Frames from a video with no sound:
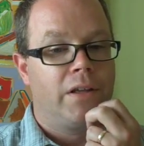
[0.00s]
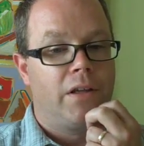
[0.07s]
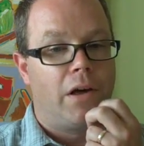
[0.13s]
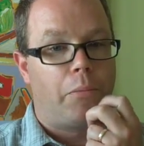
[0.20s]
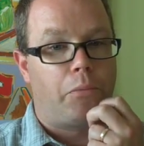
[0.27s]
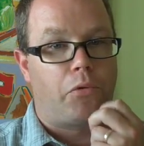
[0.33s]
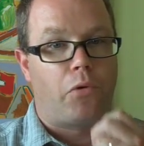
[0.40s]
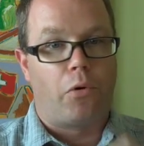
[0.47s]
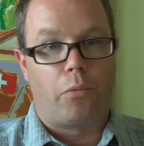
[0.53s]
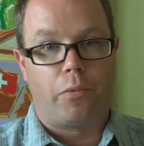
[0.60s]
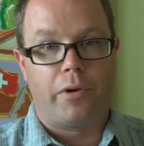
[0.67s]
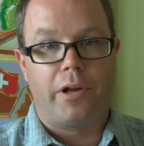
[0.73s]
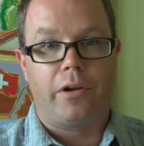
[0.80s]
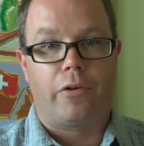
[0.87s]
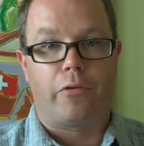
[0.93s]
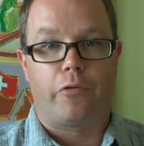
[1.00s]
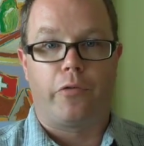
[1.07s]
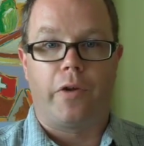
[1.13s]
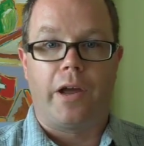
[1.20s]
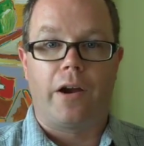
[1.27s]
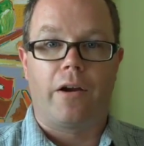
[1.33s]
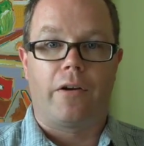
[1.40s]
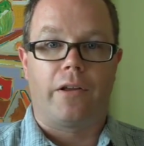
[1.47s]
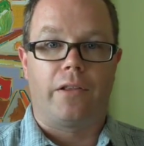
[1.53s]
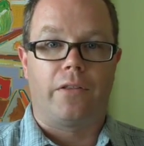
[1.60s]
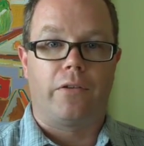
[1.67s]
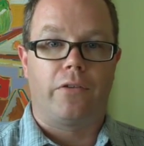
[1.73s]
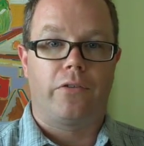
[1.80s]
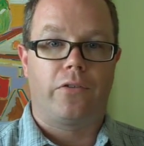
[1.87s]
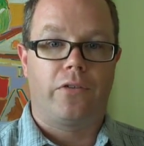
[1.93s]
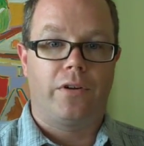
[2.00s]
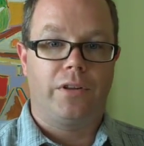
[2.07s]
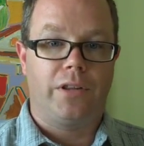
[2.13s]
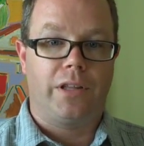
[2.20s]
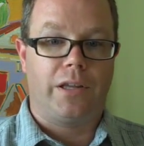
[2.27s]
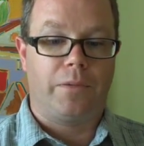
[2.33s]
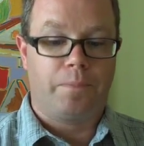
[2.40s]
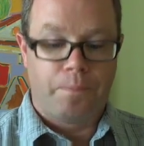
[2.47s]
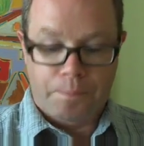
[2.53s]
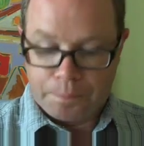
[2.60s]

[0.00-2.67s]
appropriate or fair, and there's certainly